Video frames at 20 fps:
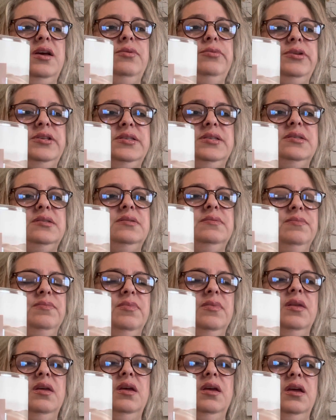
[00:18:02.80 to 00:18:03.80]
was,
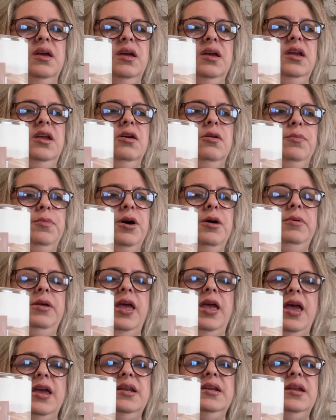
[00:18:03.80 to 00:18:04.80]

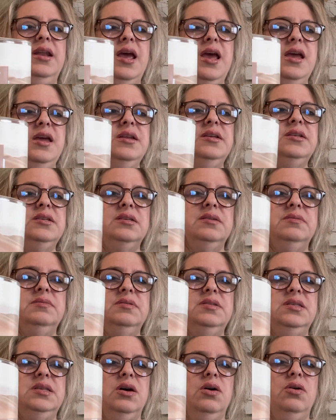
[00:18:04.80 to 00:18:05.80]
probably 8 and 8.
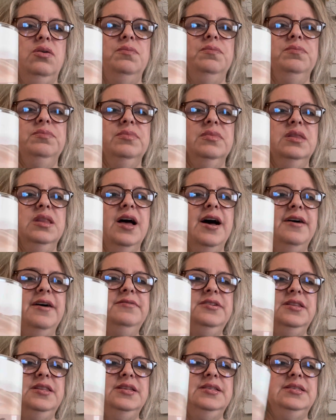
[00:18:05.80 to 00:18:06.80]
So
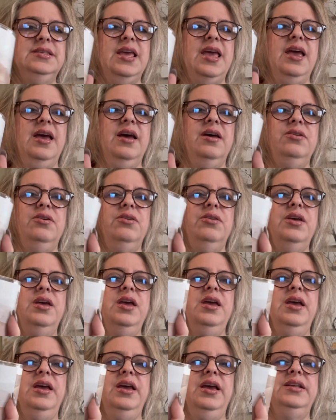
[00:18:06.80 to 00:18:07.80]
loved this candle.
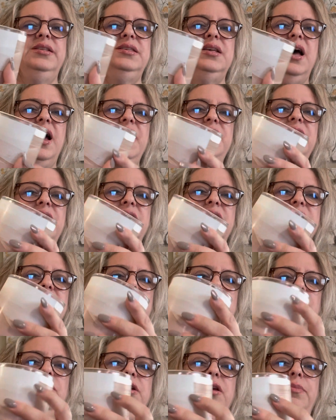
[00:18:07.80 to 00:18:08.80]
I think
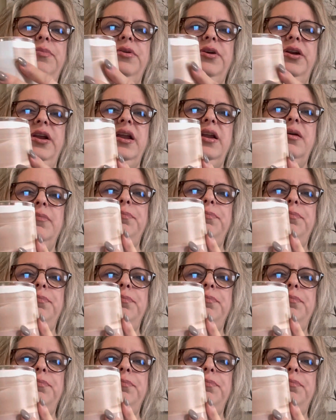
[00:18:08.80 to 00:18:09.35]
it's really pretty, and it